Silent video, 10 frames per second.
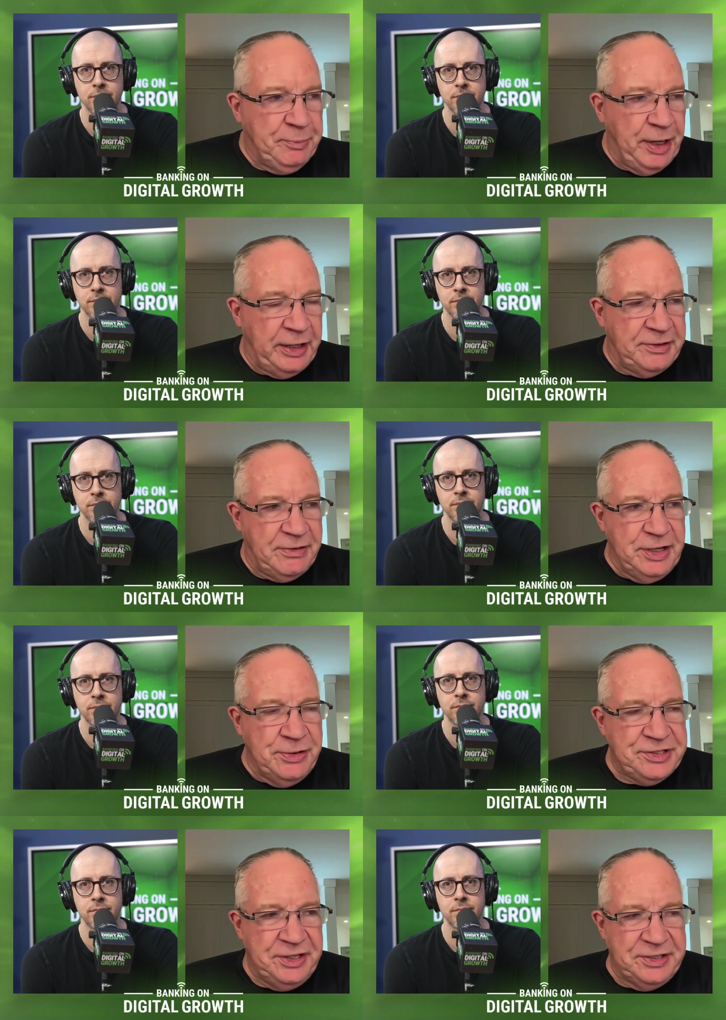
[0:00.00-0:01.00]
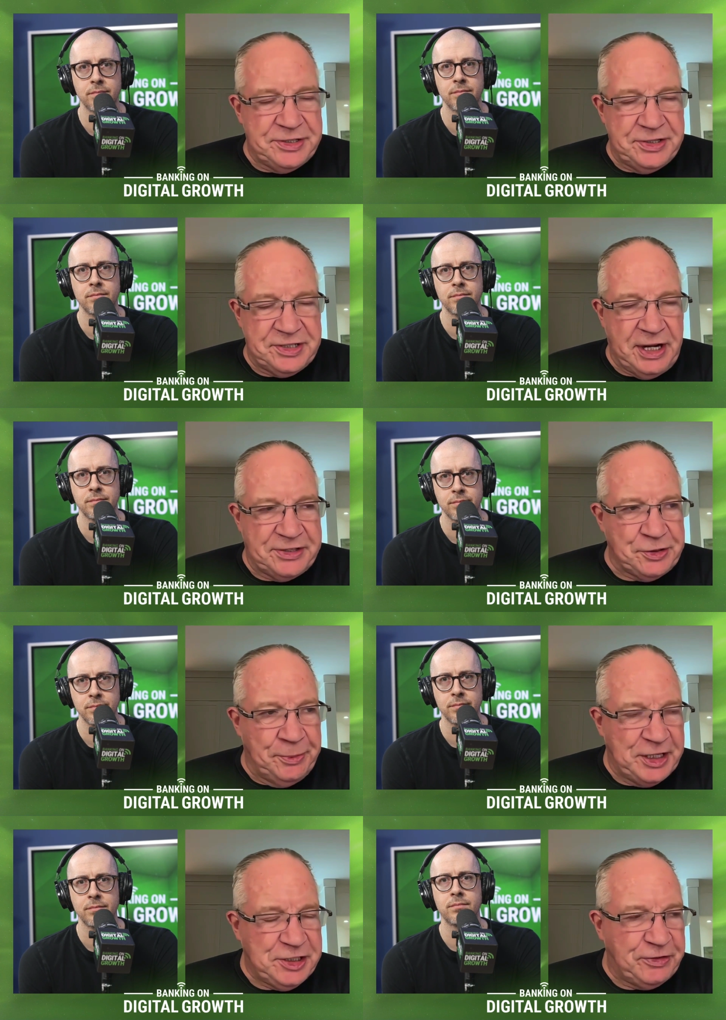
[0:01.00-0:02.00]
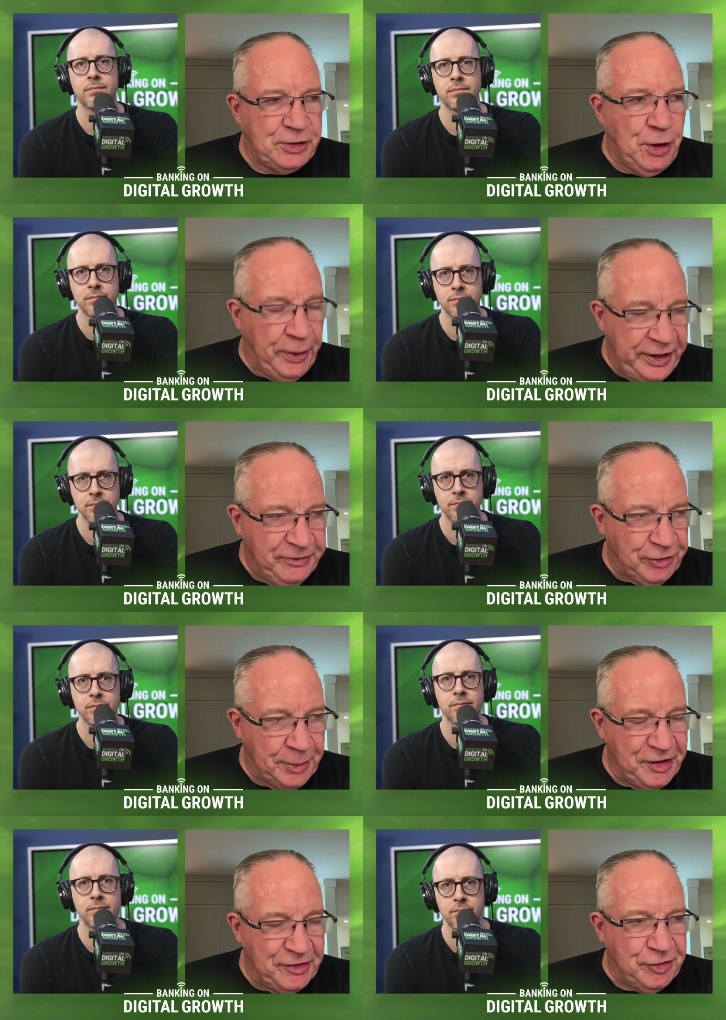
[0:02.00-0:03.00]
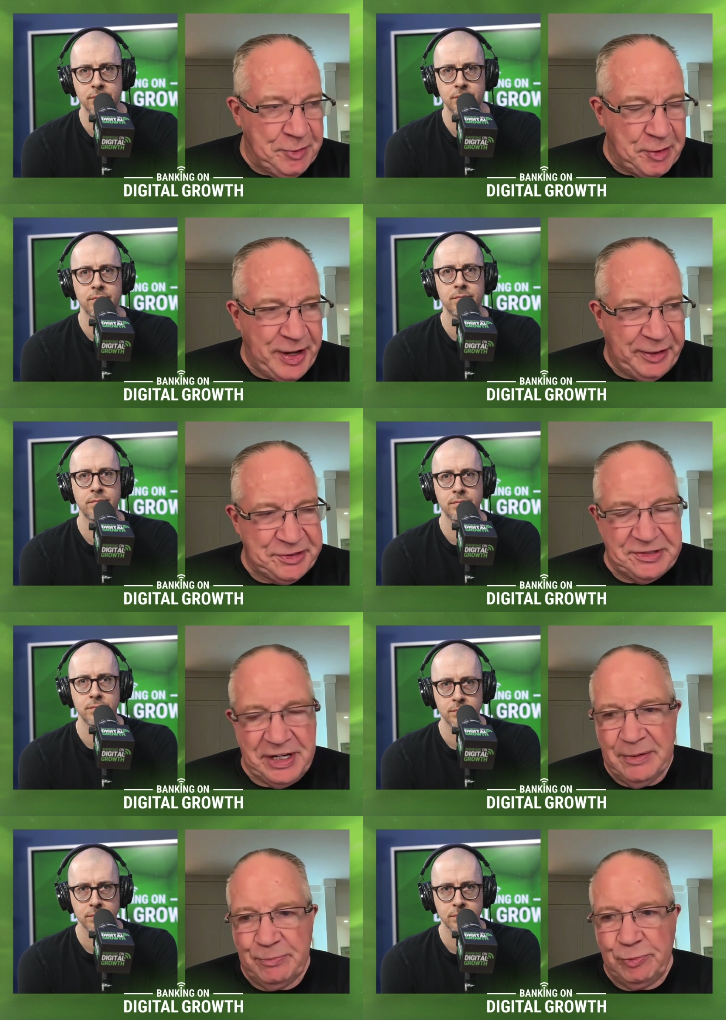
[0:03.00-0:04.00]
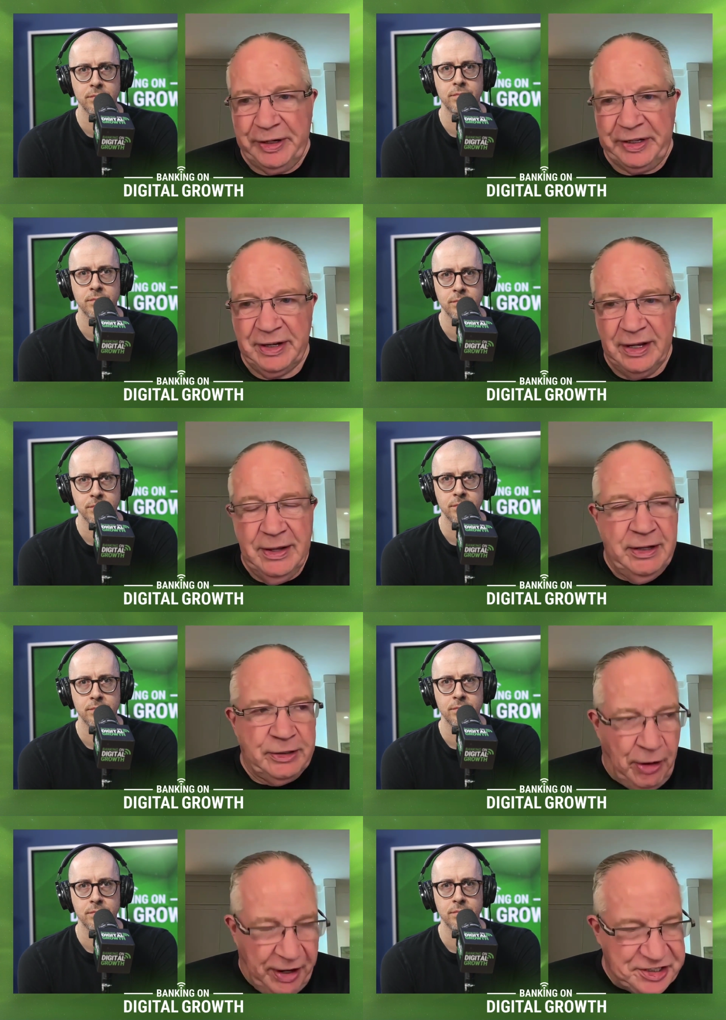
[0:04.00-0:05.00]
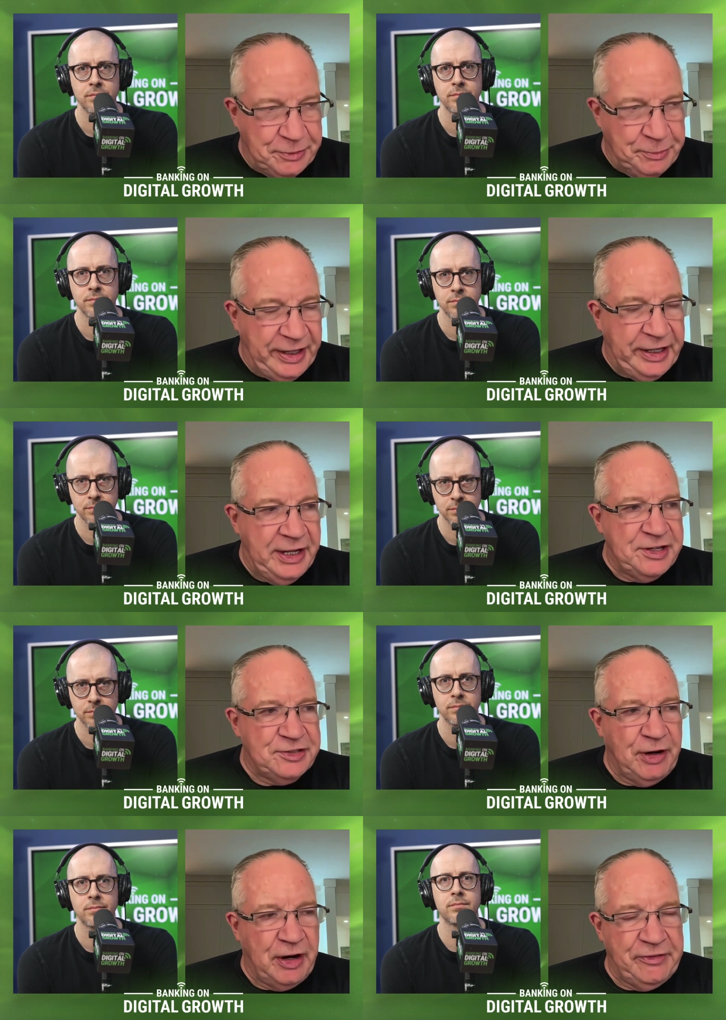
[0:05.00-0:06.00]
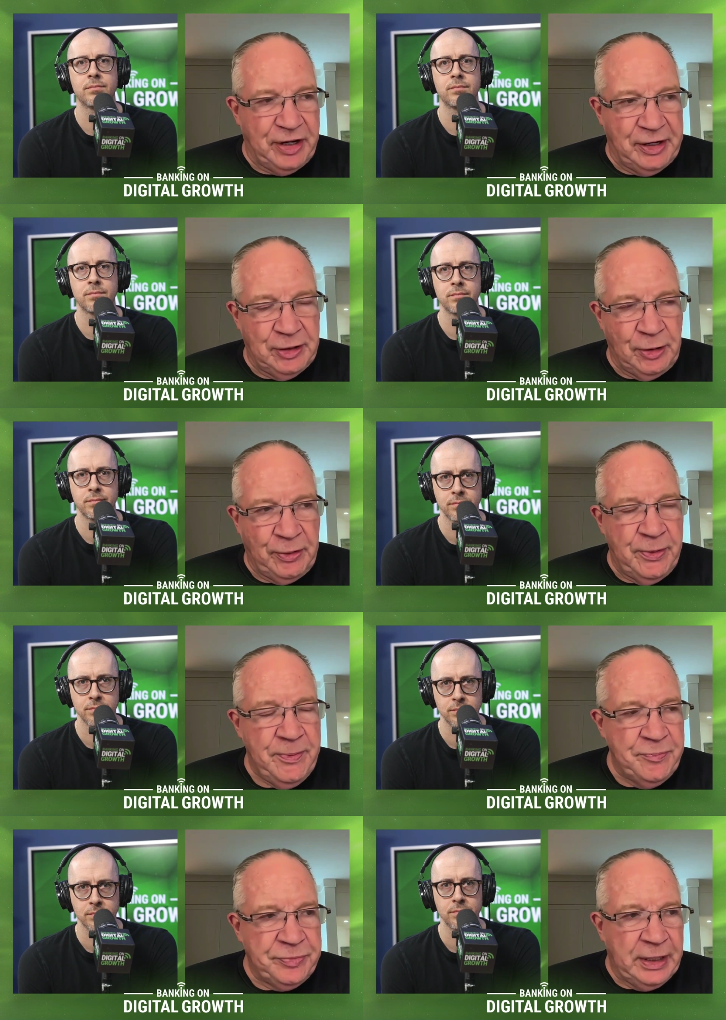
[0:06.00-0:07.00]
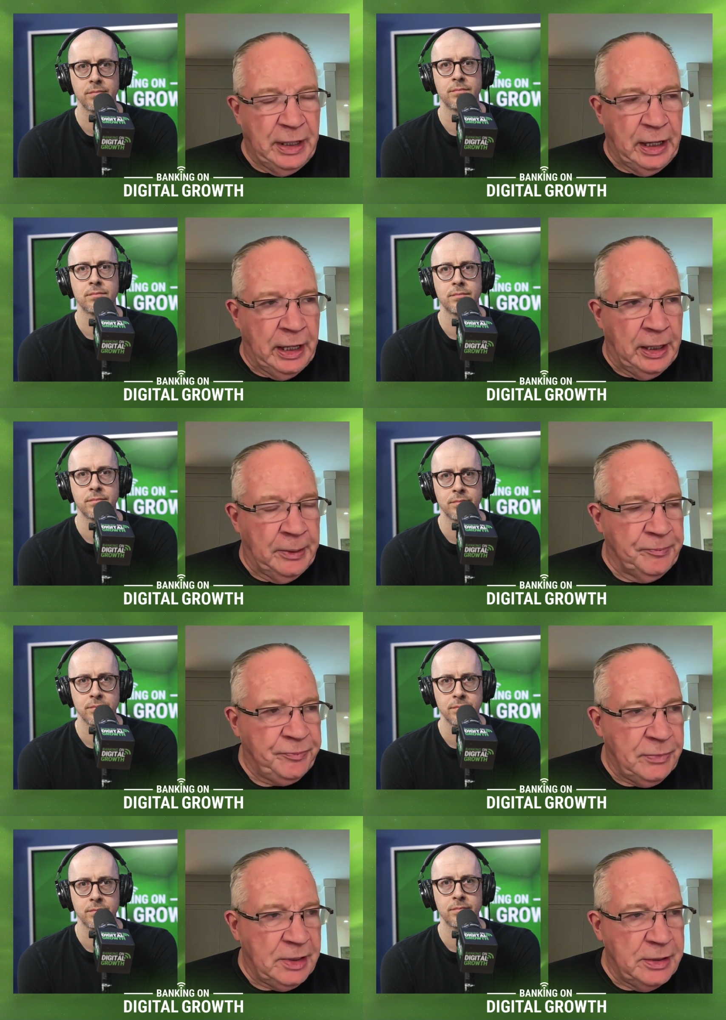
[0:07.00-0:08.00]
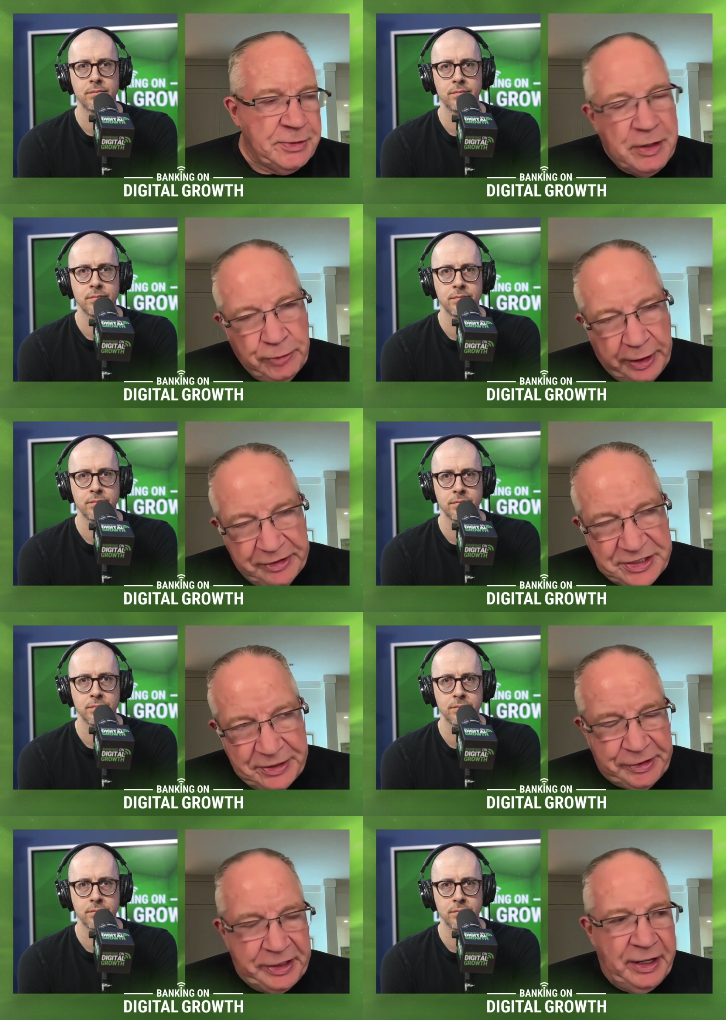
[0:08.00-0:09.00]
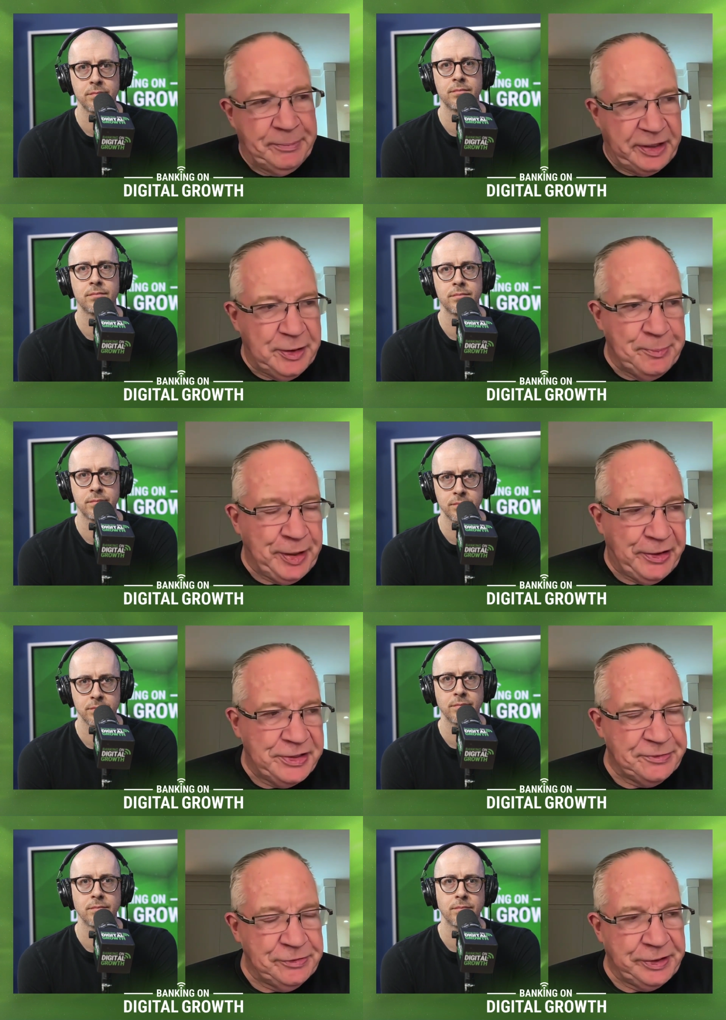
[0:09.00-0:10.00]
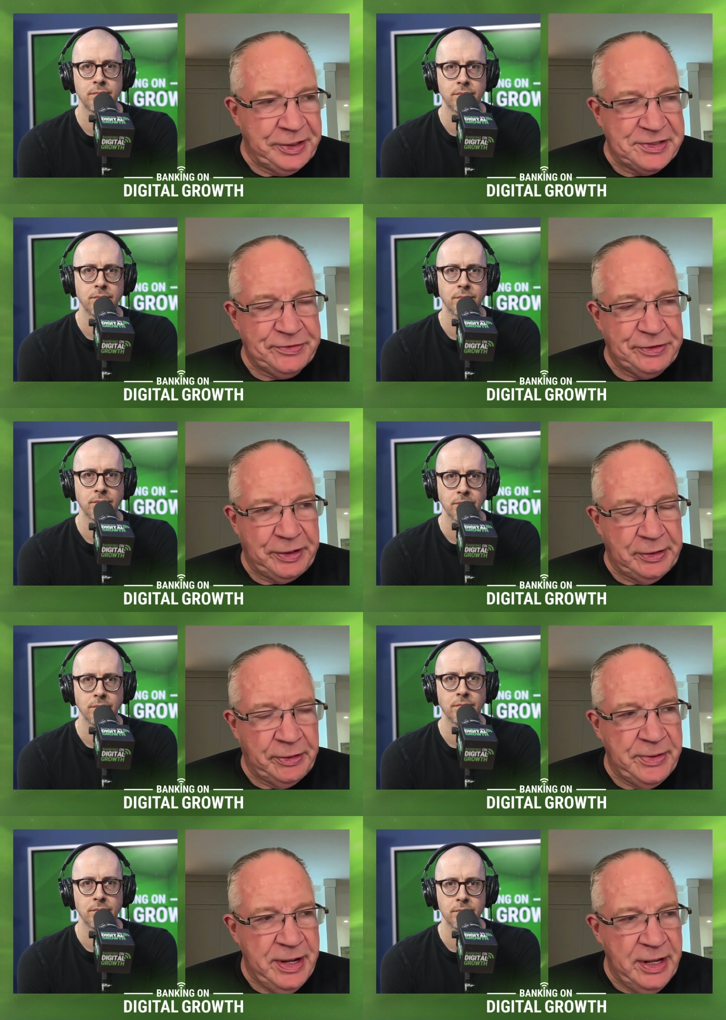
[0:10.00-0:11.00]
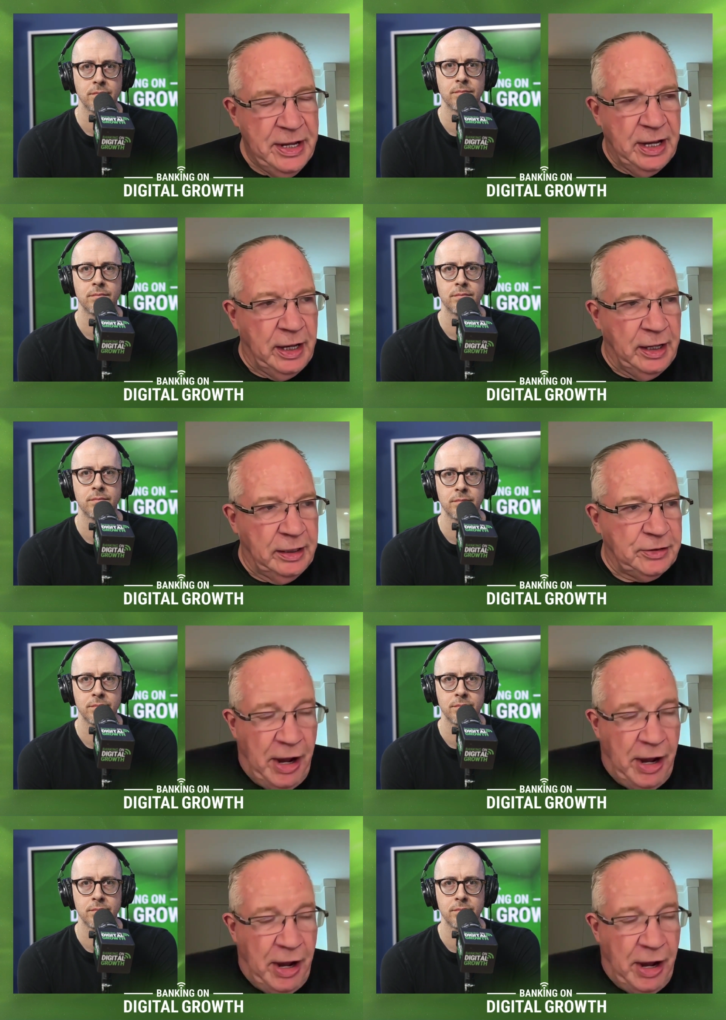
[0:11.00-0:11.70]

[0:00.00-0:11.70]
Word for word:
Speaker 1: but Houston's just got so much going from it from a melt standpoint. Cost of money is very, very low. Um, relatively, I mean, comparatively, it's very low. Uh,